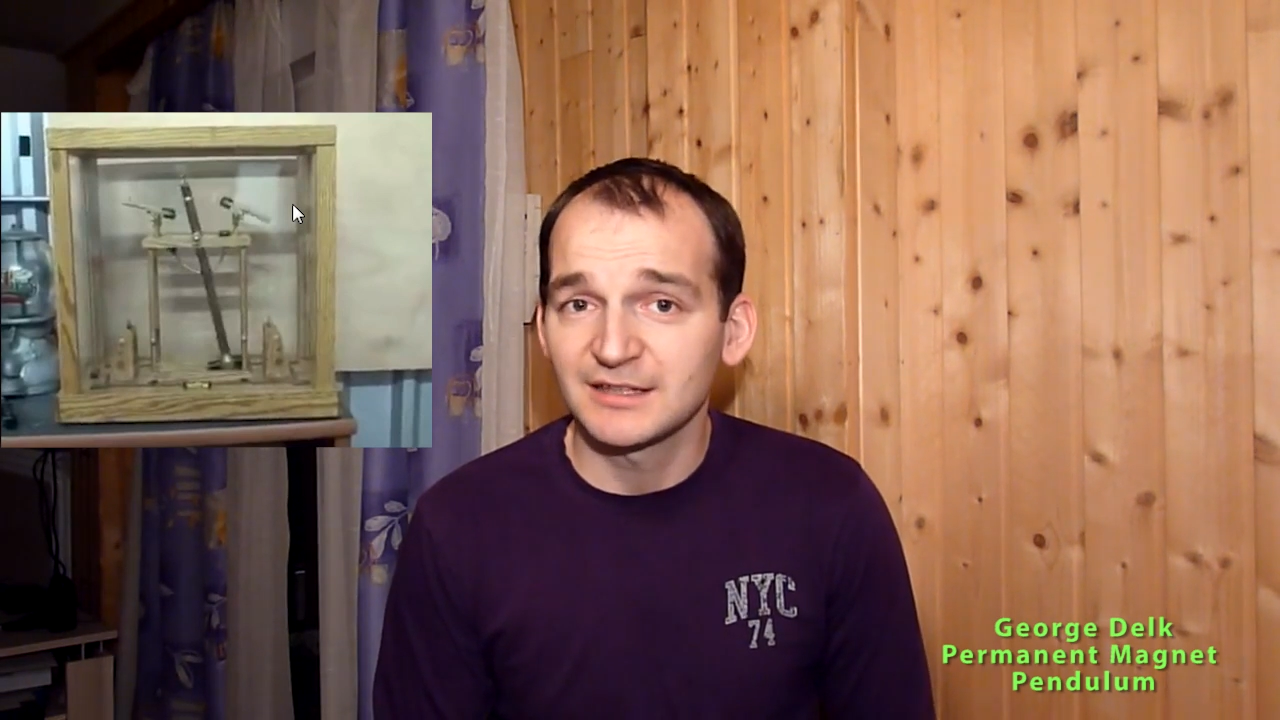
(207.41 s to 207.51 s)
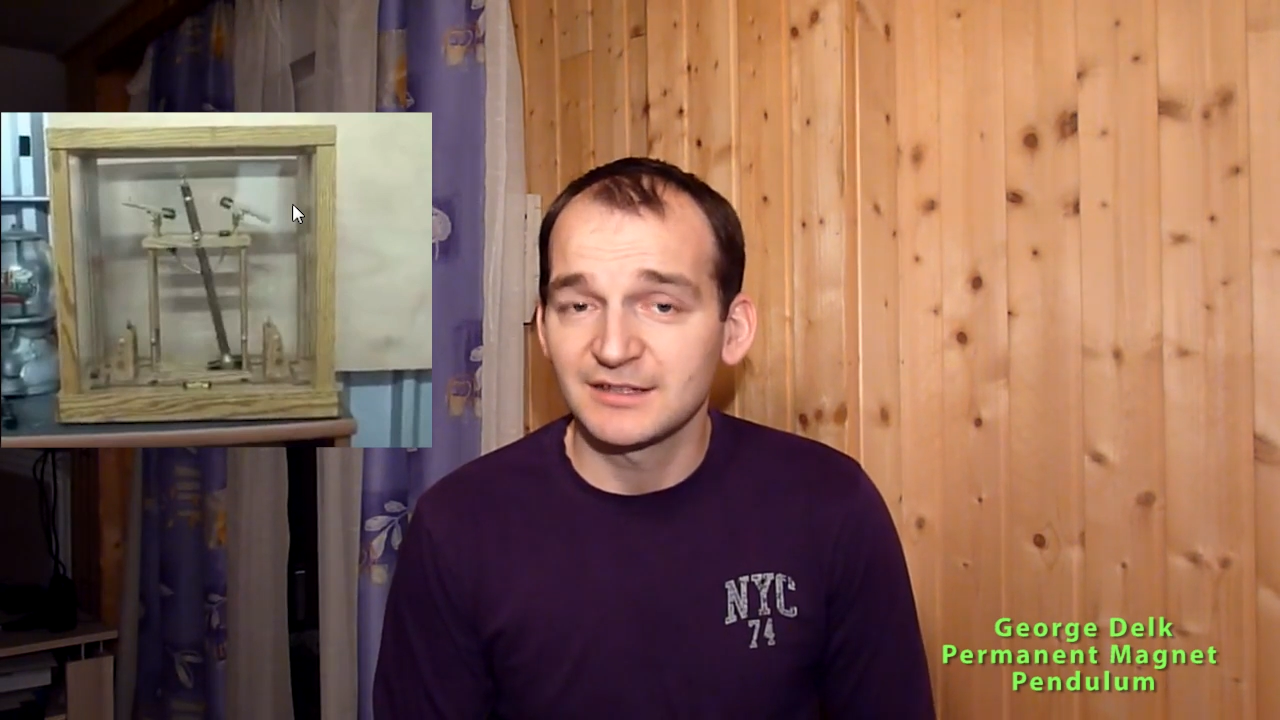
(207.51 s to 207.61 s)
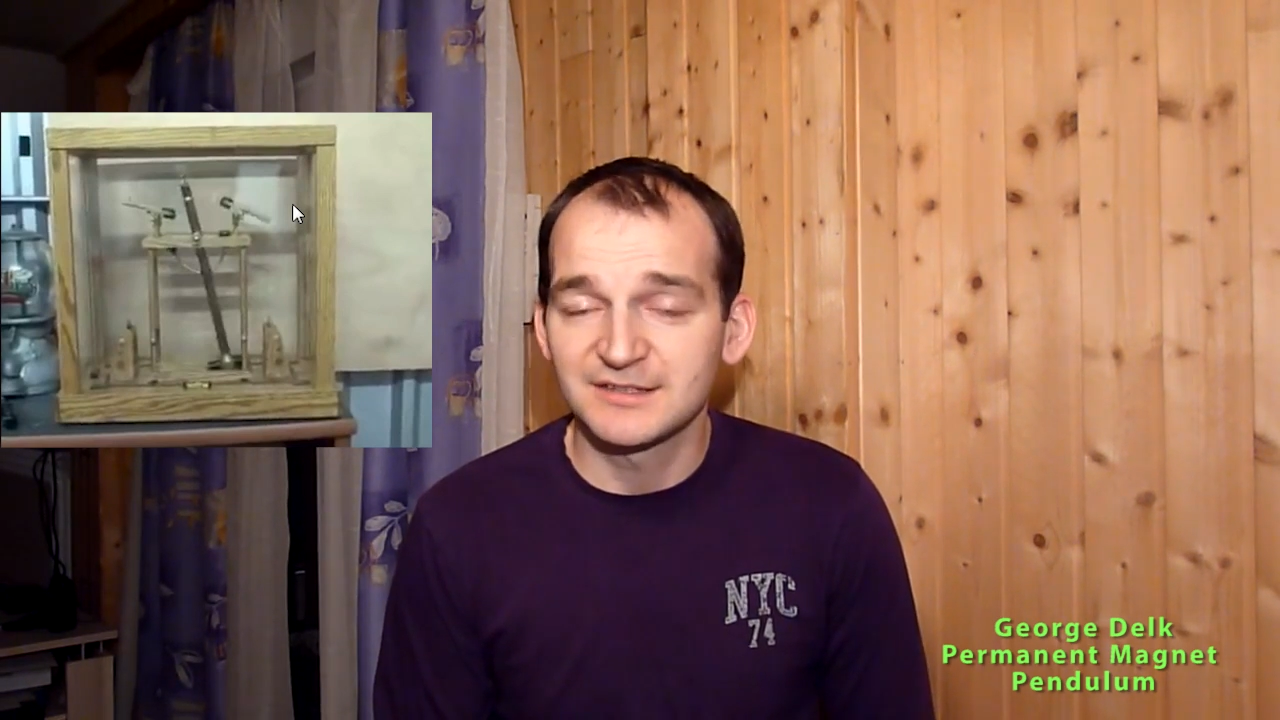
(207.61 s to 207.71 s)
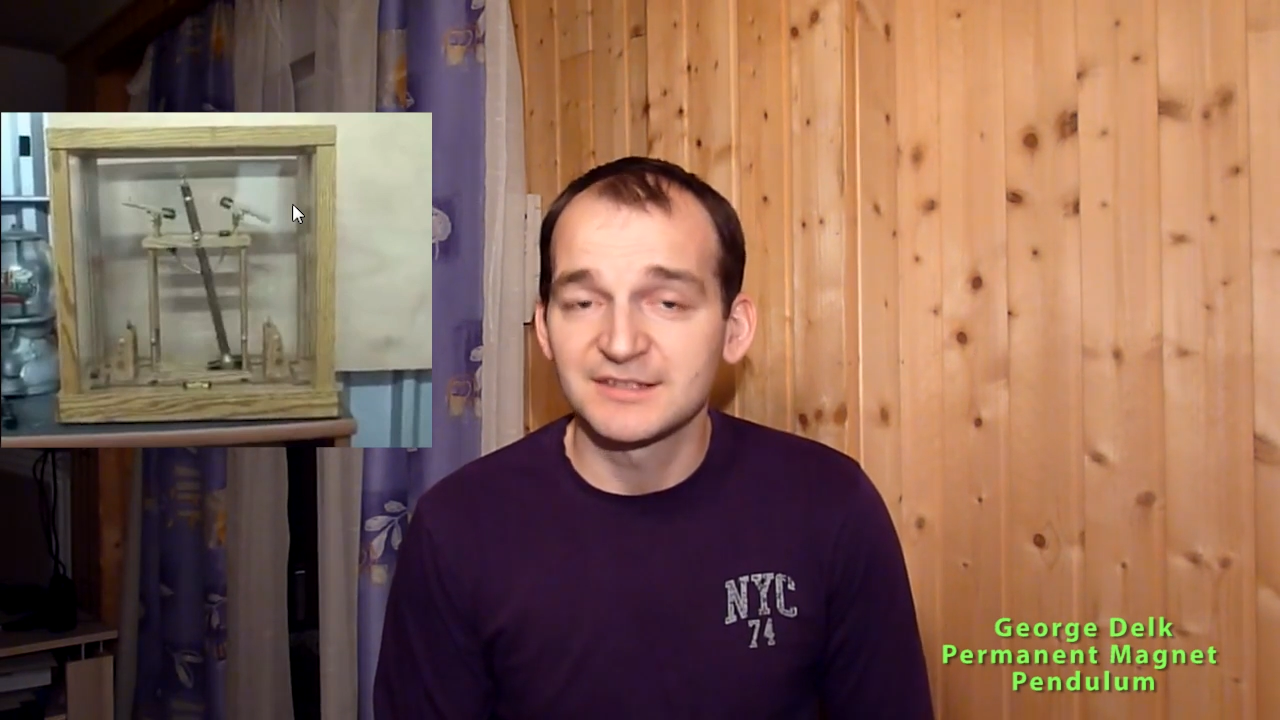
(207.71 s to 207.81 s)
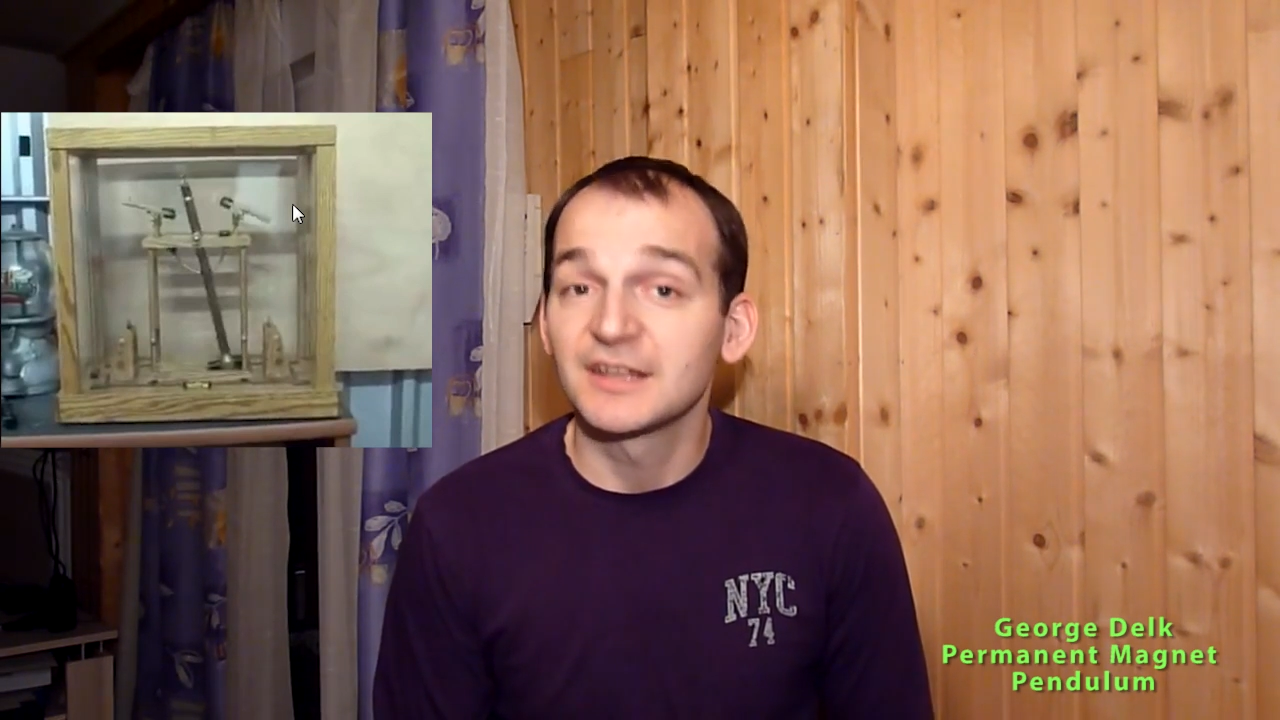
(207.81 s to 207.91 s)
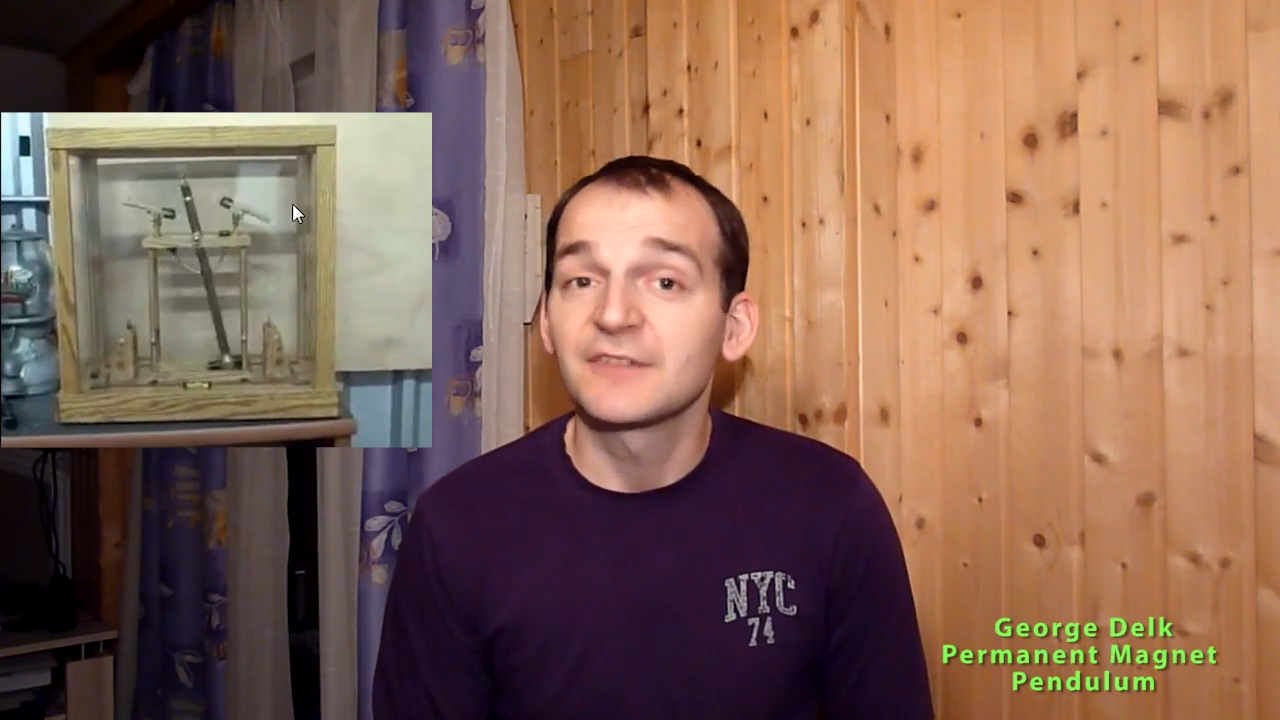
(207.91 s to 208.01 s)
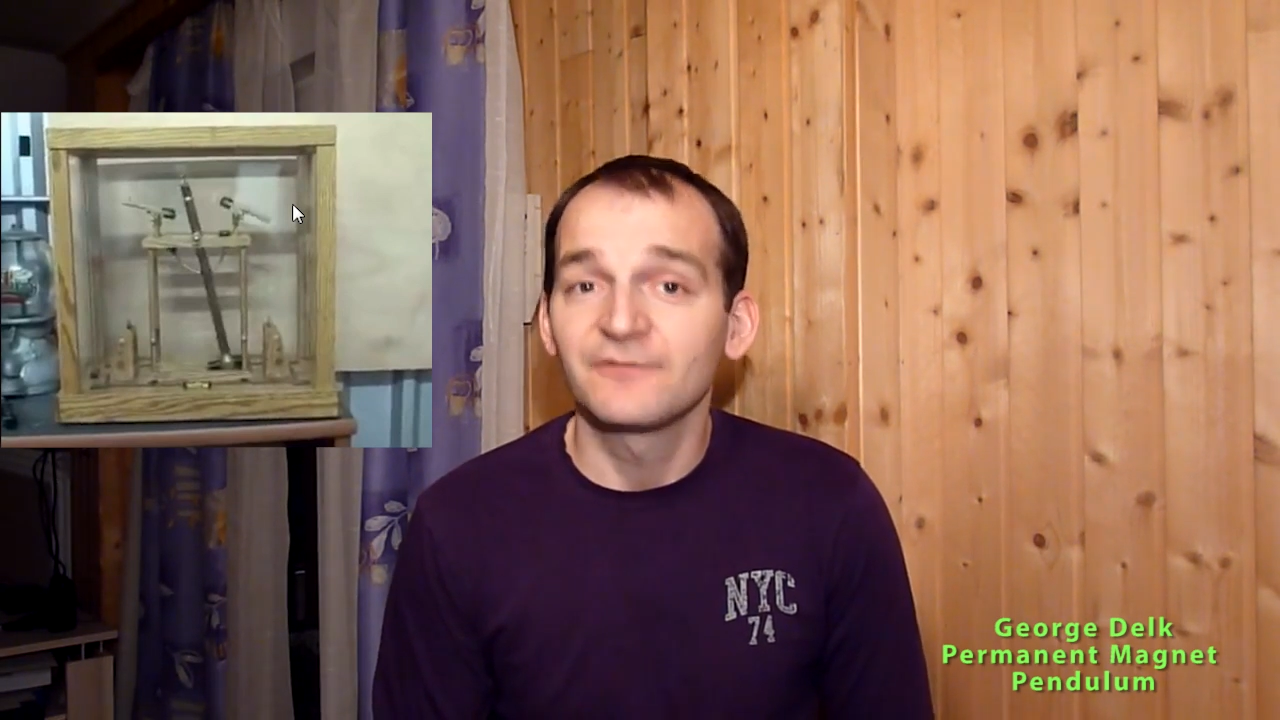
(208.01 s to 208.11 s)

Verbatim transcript: that it's not